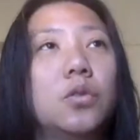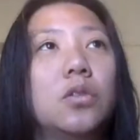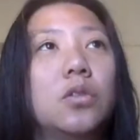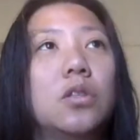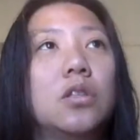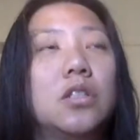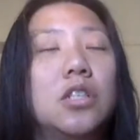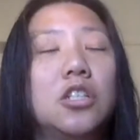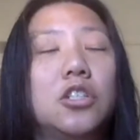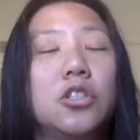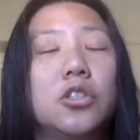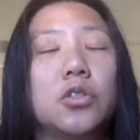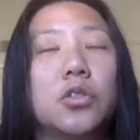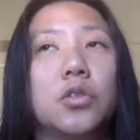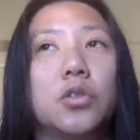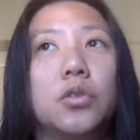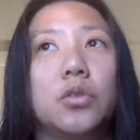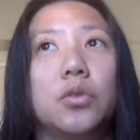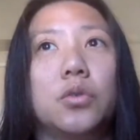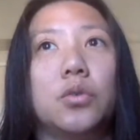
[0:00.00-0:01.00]
So the
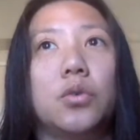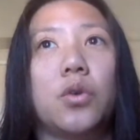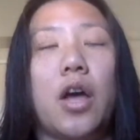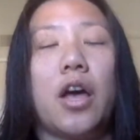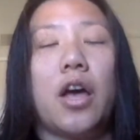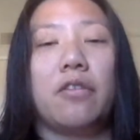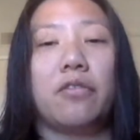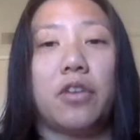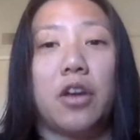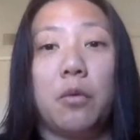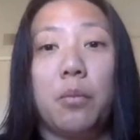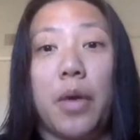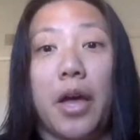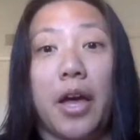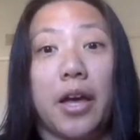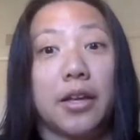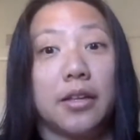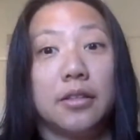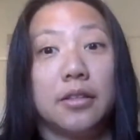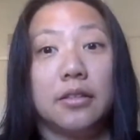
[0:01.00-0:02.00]
teachers who have
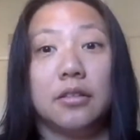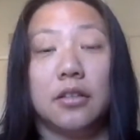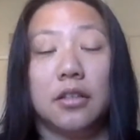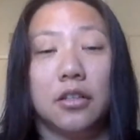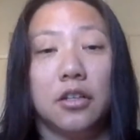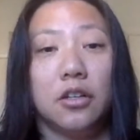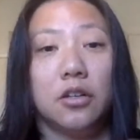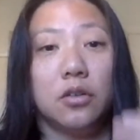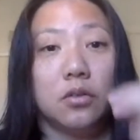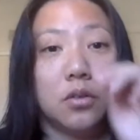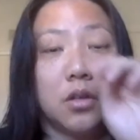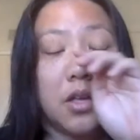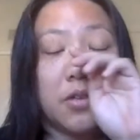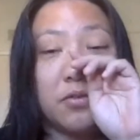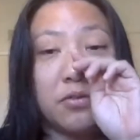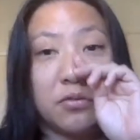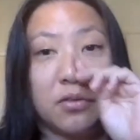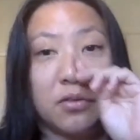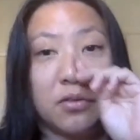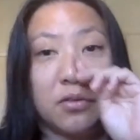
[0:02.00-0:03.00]
come back and,
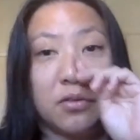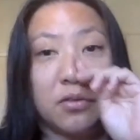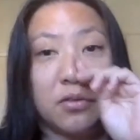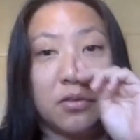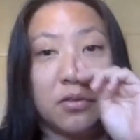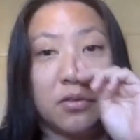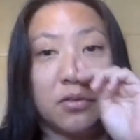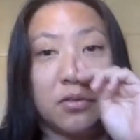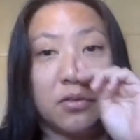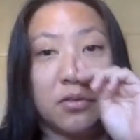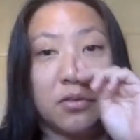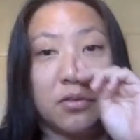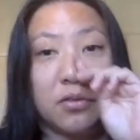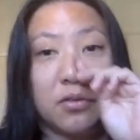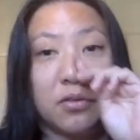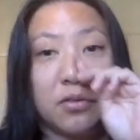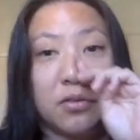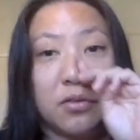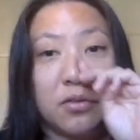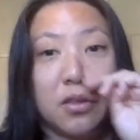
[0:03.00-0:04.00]
have
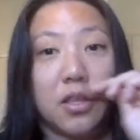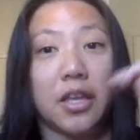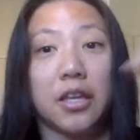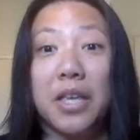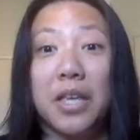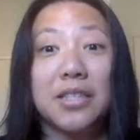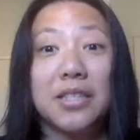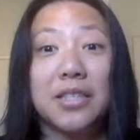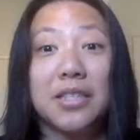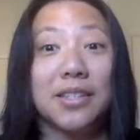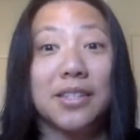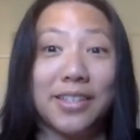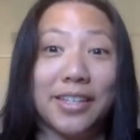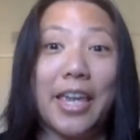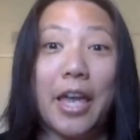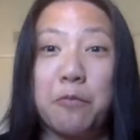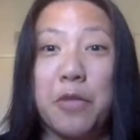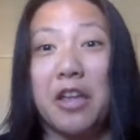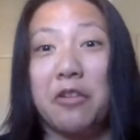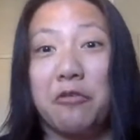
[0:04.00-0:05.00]
like basically
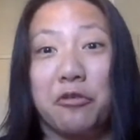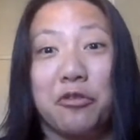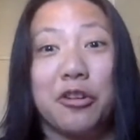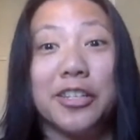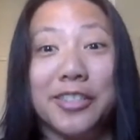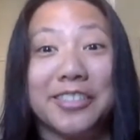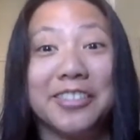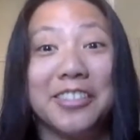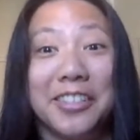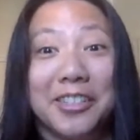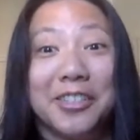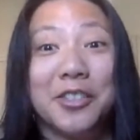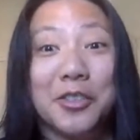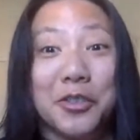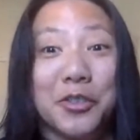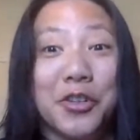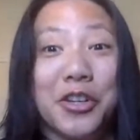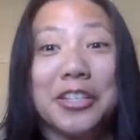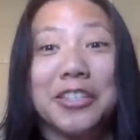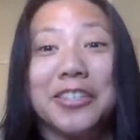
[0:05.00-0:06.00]
campaigned for us
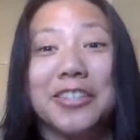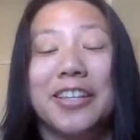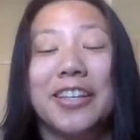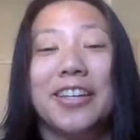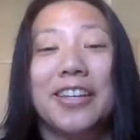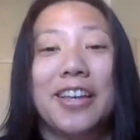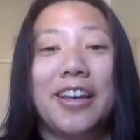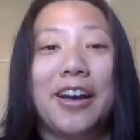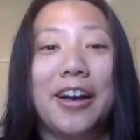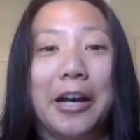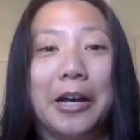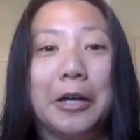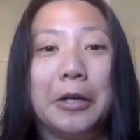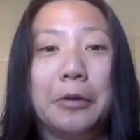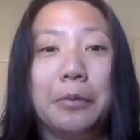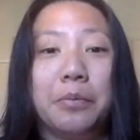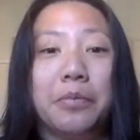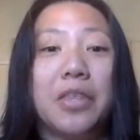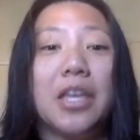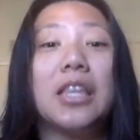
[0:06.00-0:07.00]
in districts,
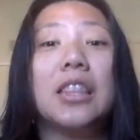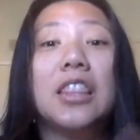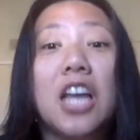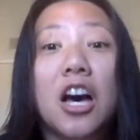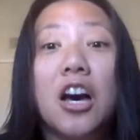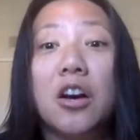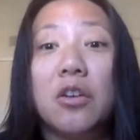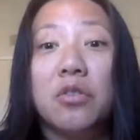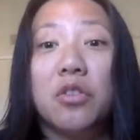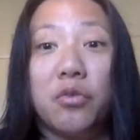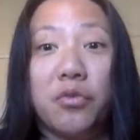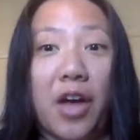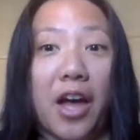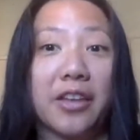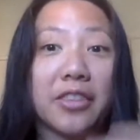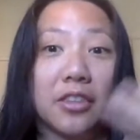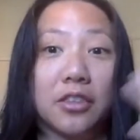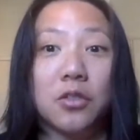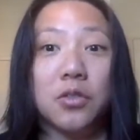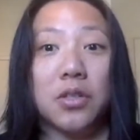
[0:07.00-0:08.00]
they
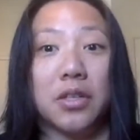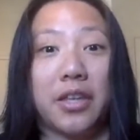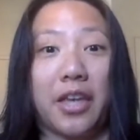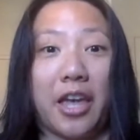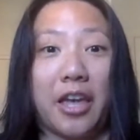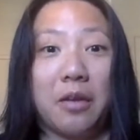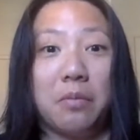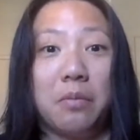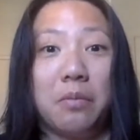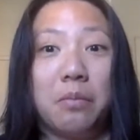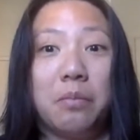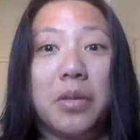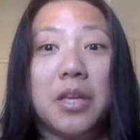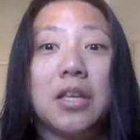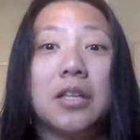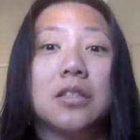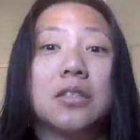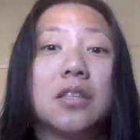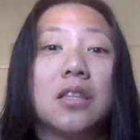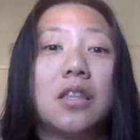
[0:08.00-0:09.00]
love the fact that there's a
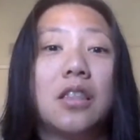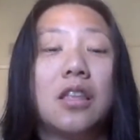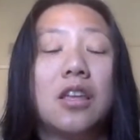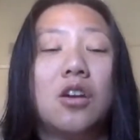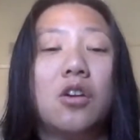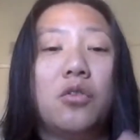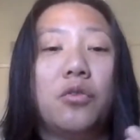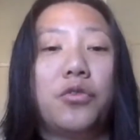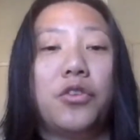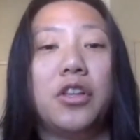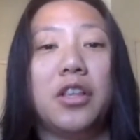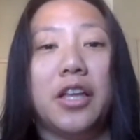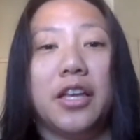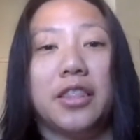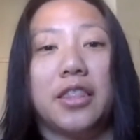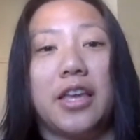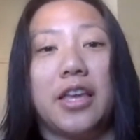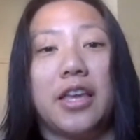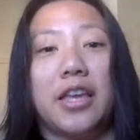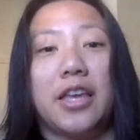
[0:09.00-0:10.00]
game because they
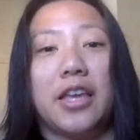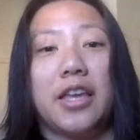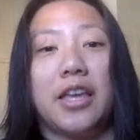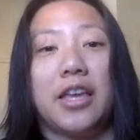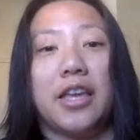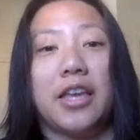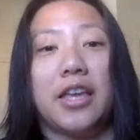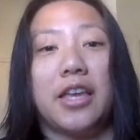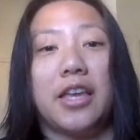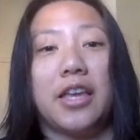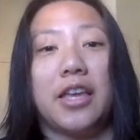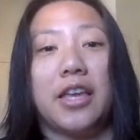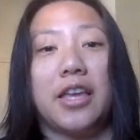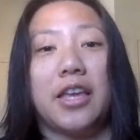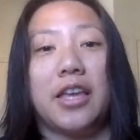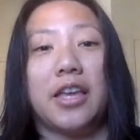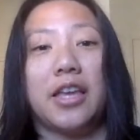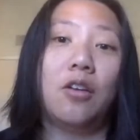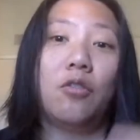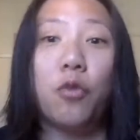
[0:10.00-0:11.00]
don't feel like
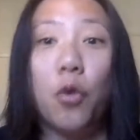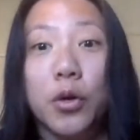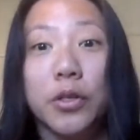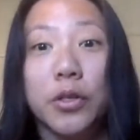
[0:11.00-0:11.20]
they have to